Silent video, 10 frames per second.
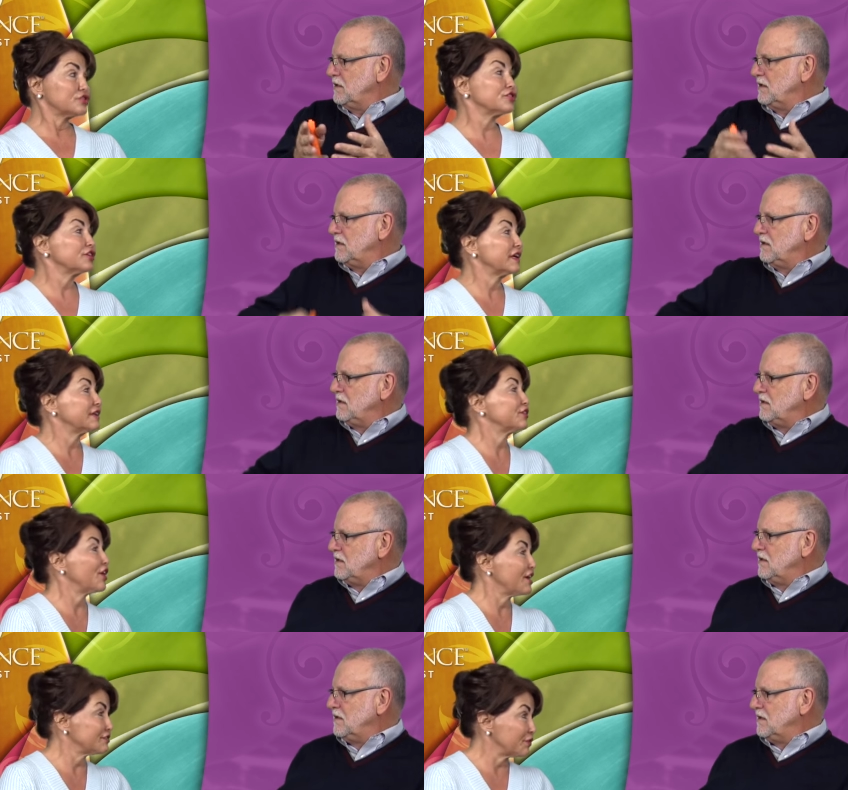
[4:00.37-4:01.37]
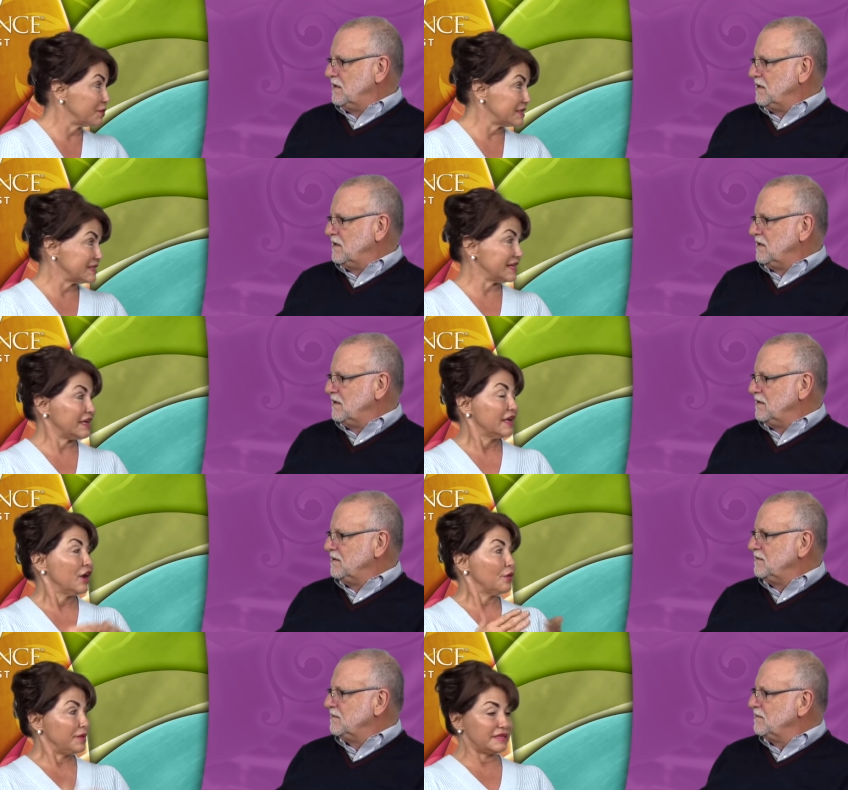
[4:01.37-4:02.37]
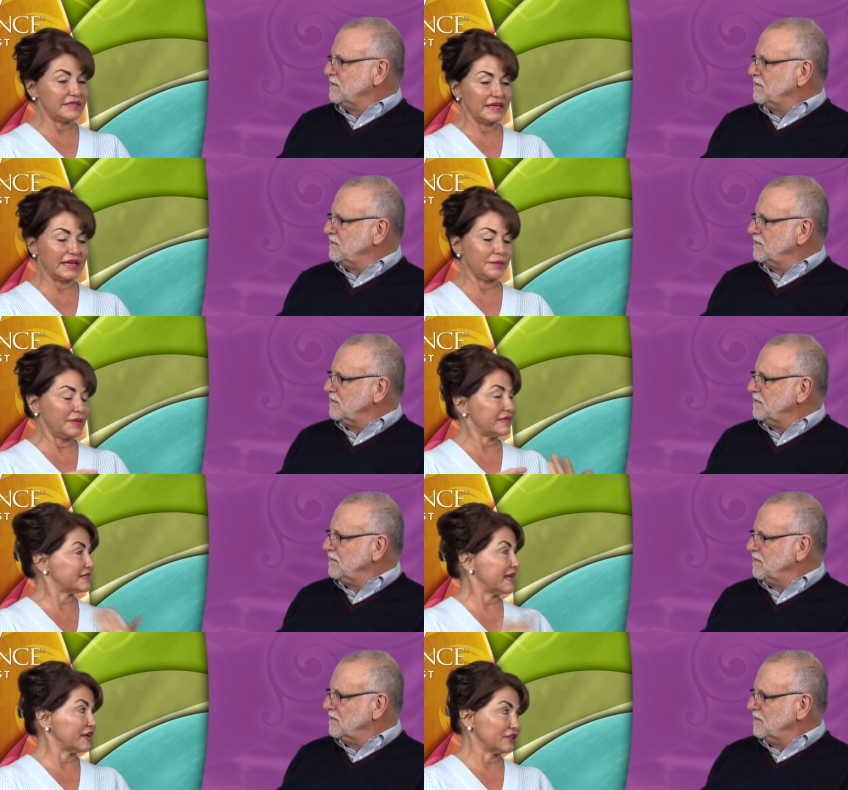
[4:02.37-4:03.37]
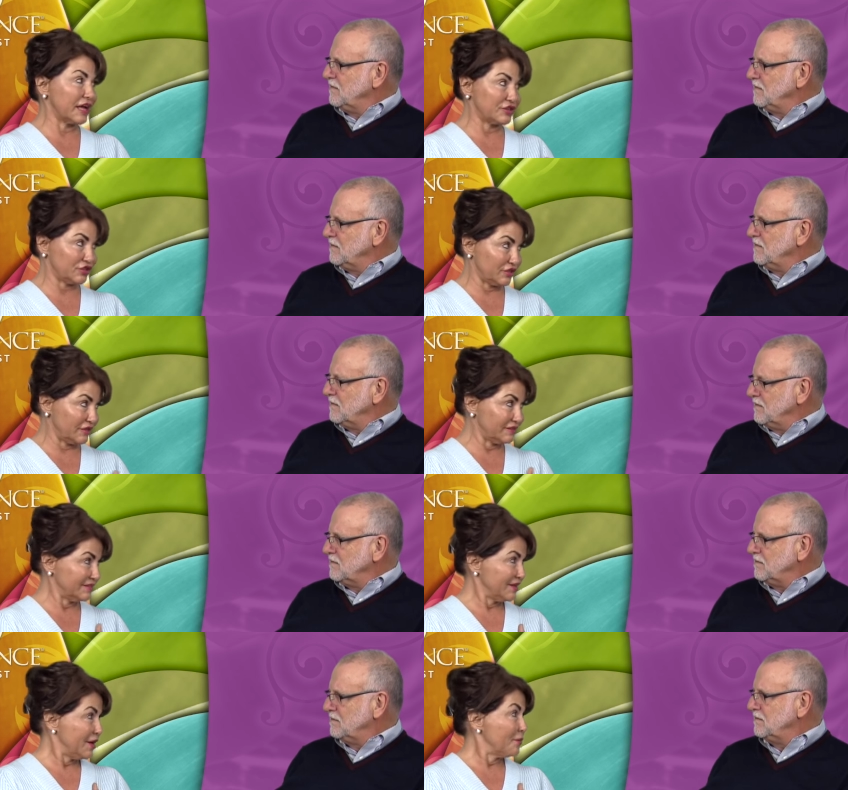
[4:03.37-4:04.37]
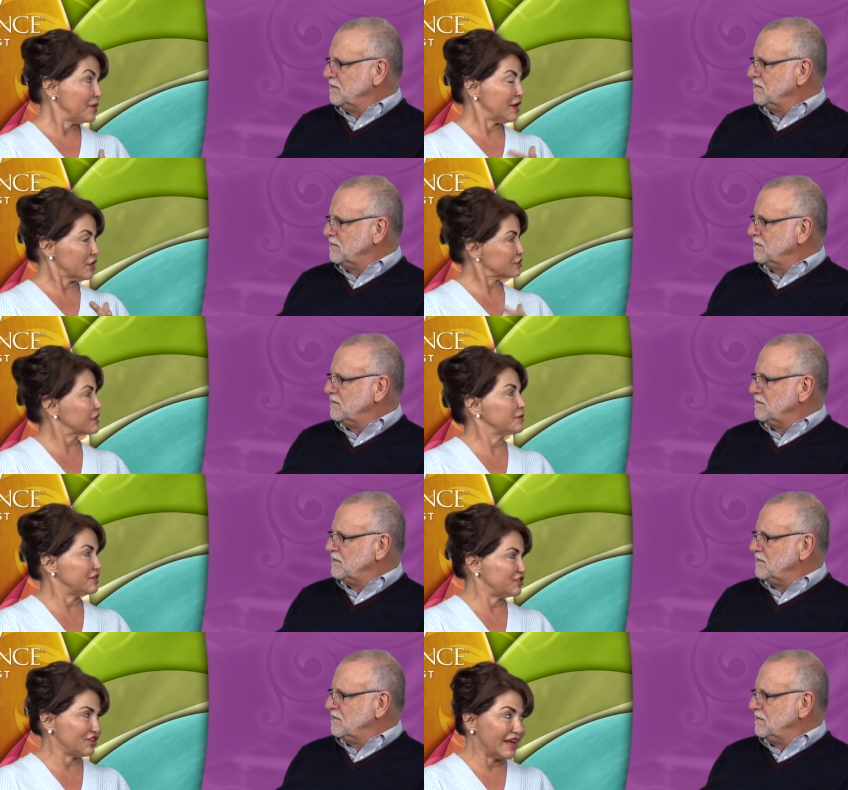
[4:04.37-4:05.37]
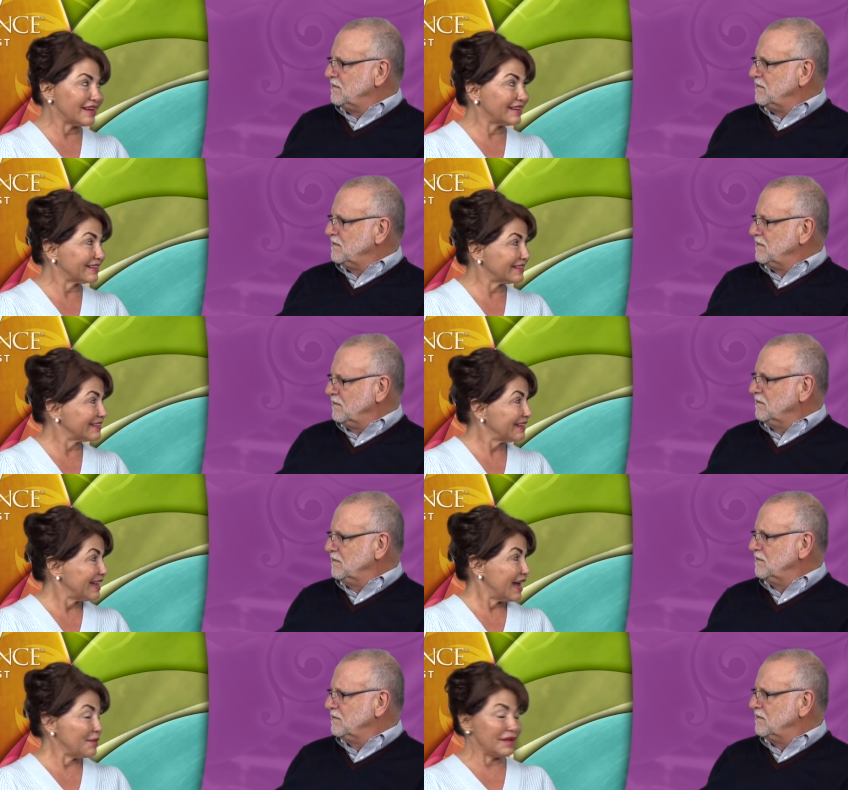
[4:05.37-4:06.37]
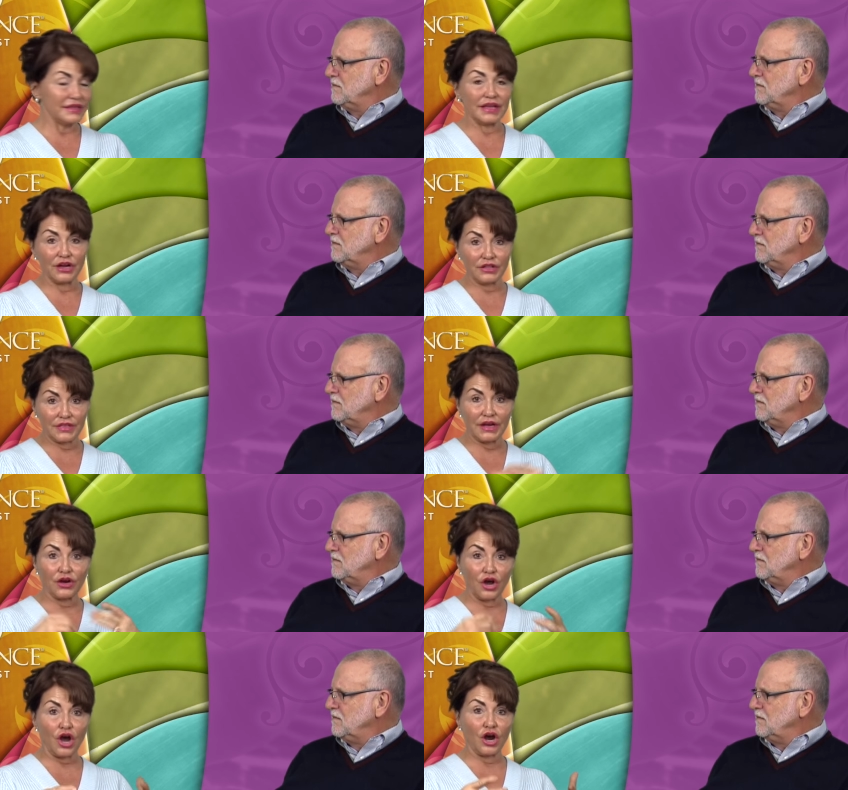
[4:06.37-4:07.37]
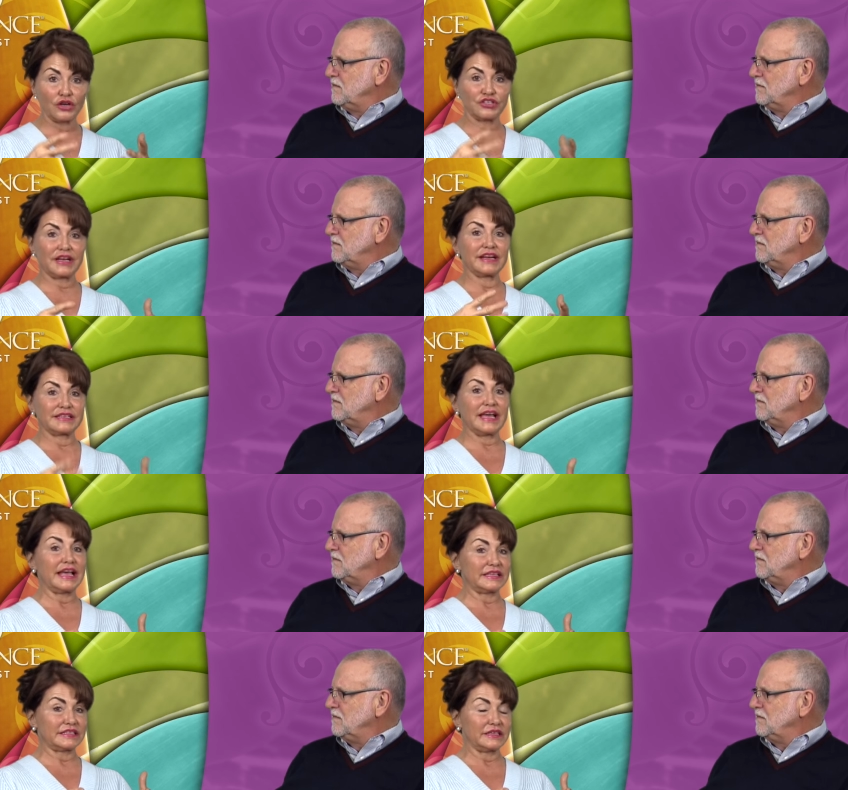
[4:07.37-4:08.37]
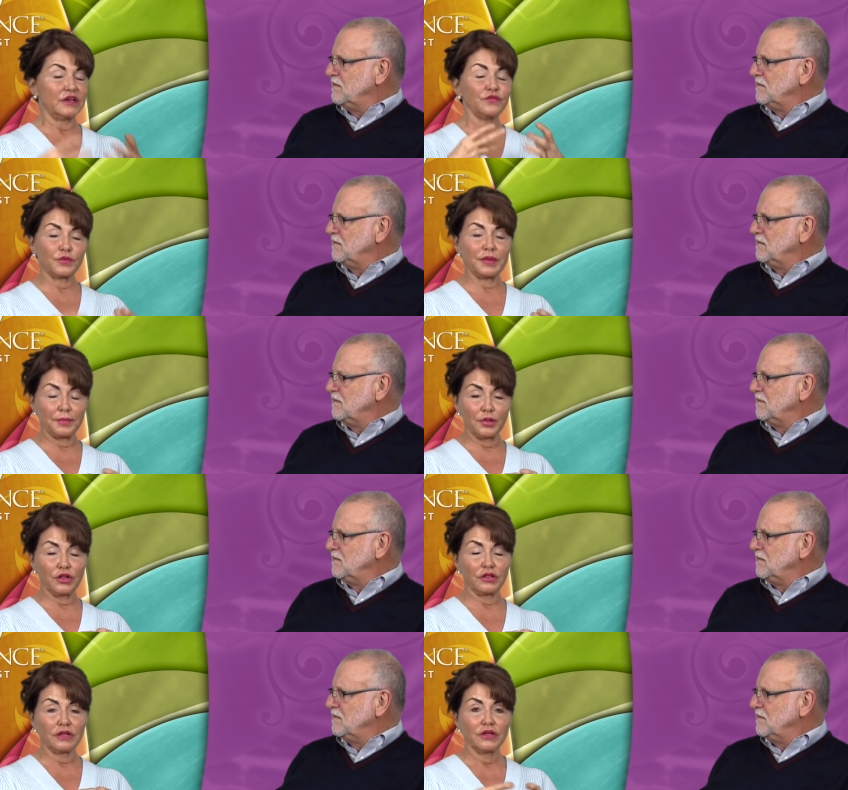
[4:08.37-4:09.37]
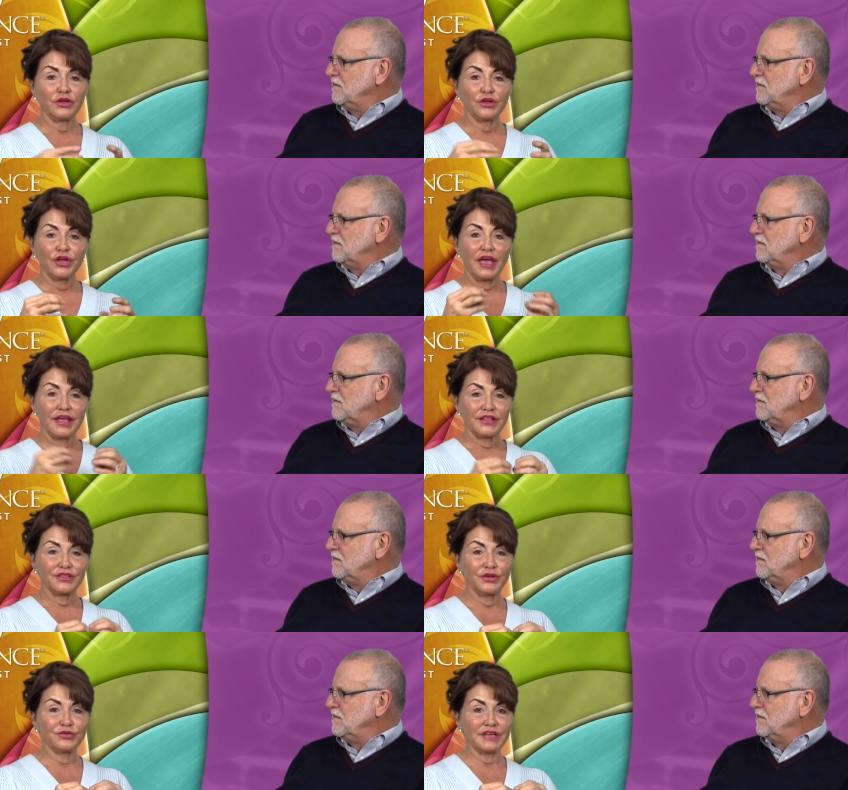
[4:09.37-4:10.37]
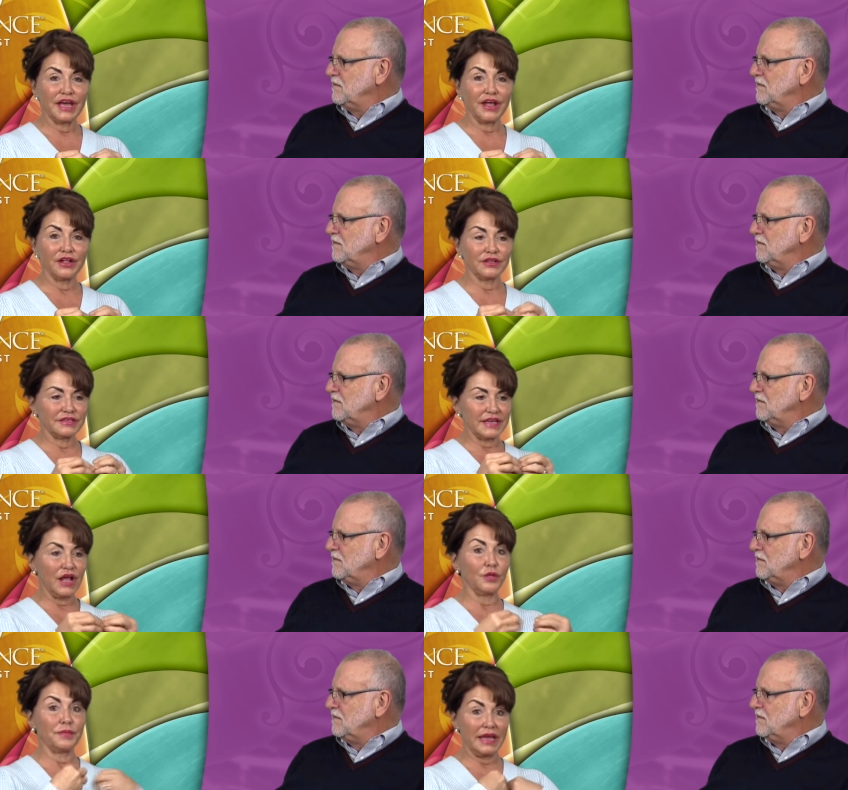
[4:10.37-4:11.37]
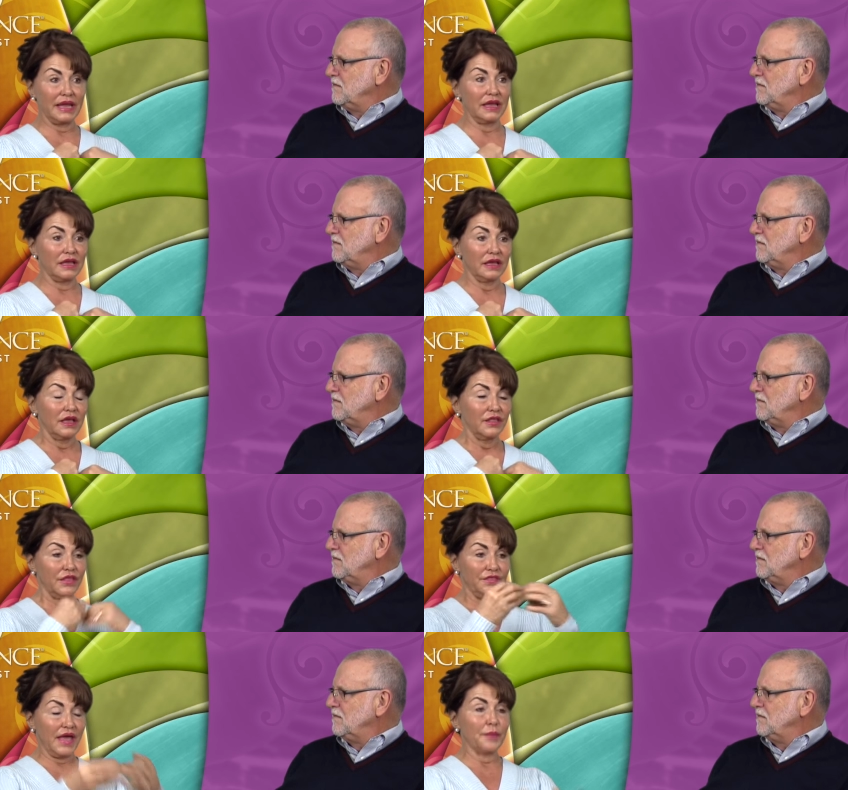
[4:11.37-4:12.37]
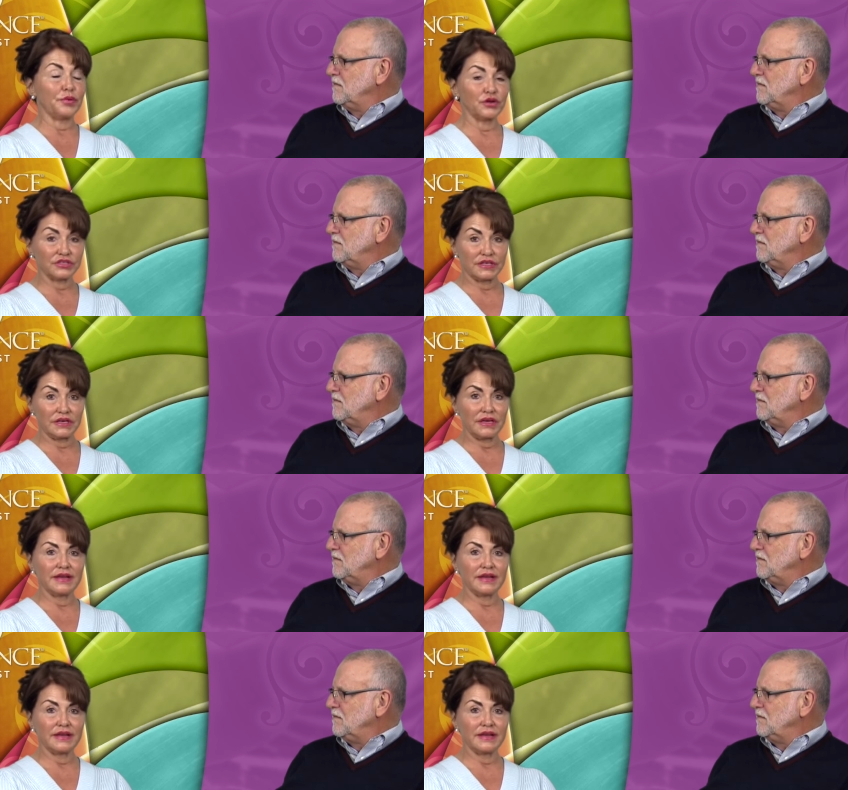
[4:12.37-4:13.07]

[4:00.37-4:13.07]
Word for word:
Speaker 1: also looking at the cause of obesity. Obesity can be psychological, mm-hmm. but it also can be genetic. Mm-hmm. I mean, there there are genetic tests for people who tell tell me that that person